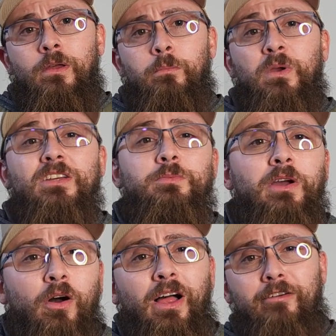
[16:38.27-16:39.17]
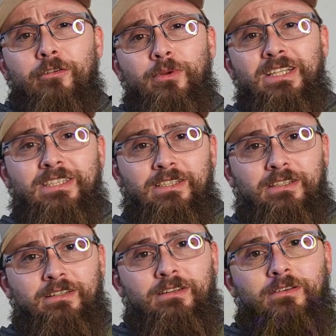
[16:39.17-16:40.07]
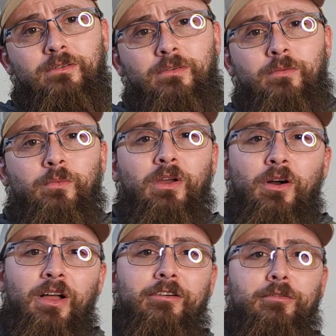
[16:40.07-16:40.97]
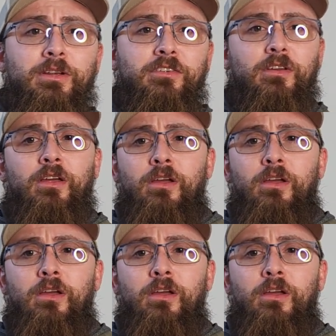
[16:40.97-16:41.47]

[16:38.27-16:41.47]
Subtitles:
Because we all have a reason. We all have a reason.